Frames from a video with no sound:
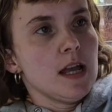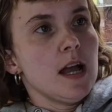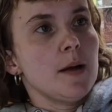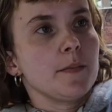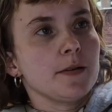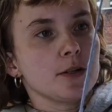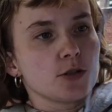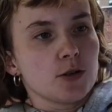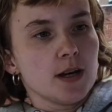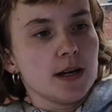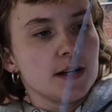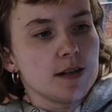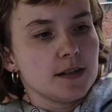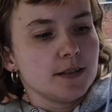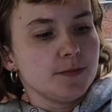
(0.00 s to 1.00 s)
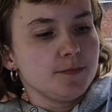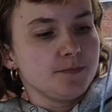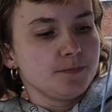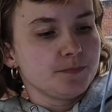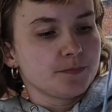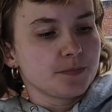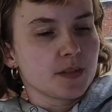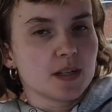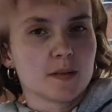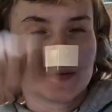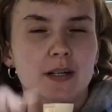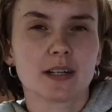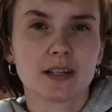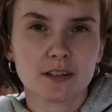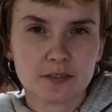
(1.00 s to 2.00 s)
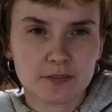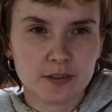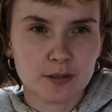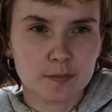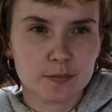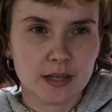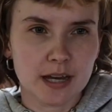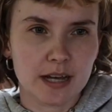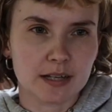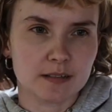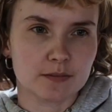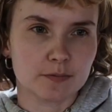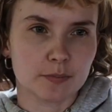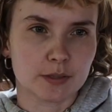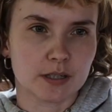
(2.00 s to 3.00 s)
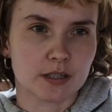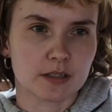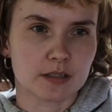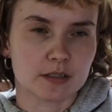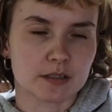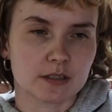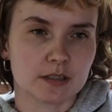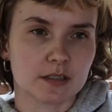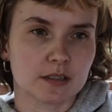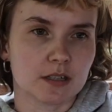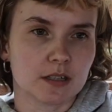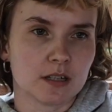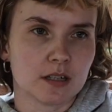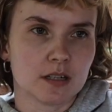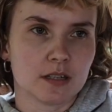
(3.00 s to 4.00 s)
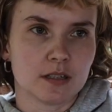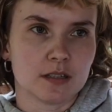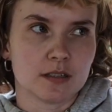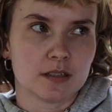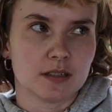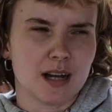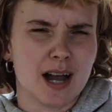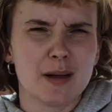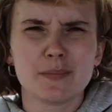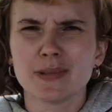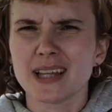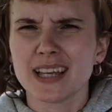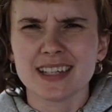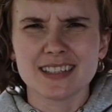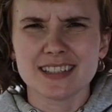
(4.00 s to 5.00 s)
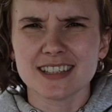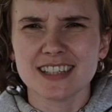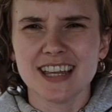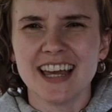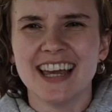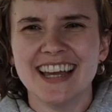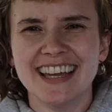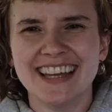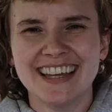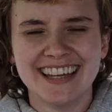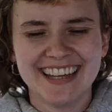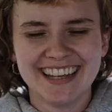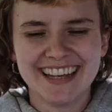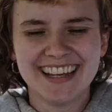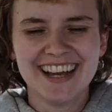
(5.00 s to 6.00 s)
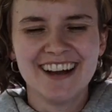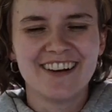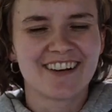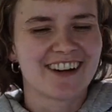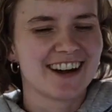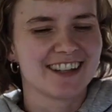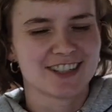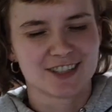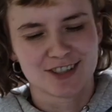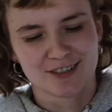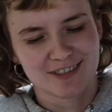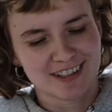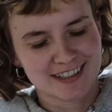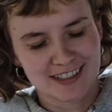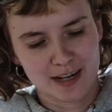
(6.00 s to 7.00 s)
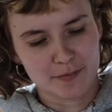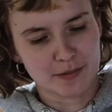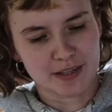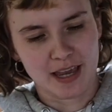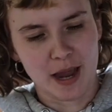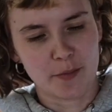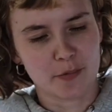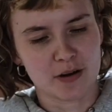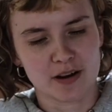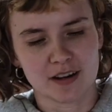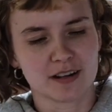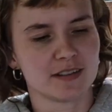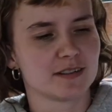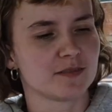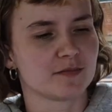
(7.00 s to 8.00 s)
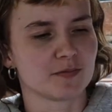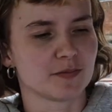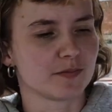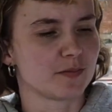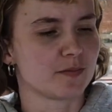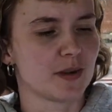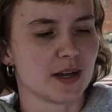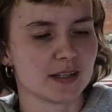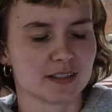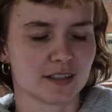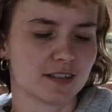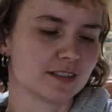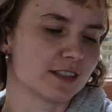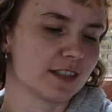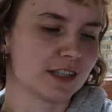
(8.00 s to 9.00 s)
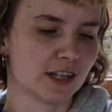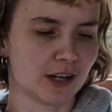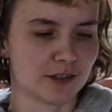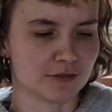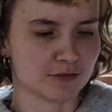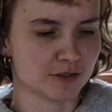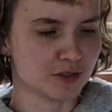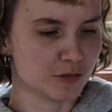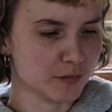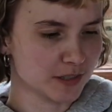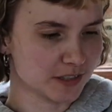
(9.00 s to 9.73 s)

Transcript: I'm going to try it on. I'm not going to film that because I'm lazy. Or I just don't want to set up the camera and my son's in the other room and